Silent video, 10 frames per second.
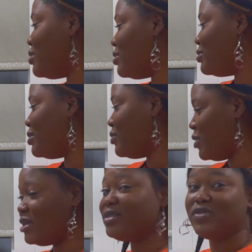not the
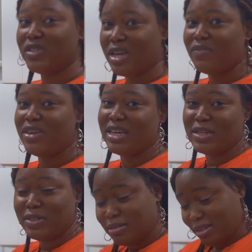greatest of chef. He
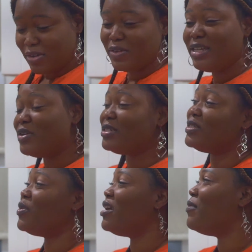can, you know, he knows
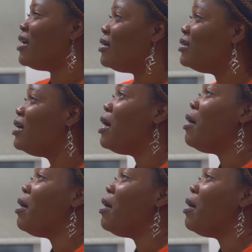his way around.